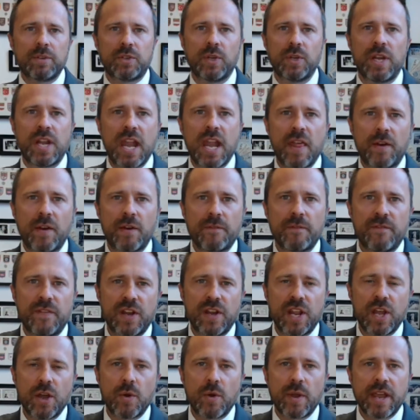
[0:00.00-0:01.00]
to another
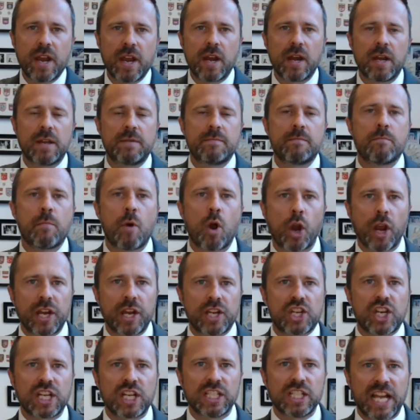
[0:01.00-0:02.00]
video here in
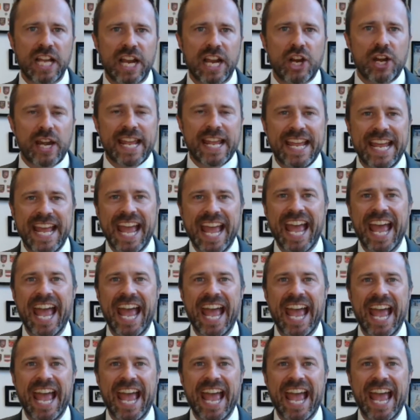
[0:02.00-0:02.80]
Mortgage Clarity.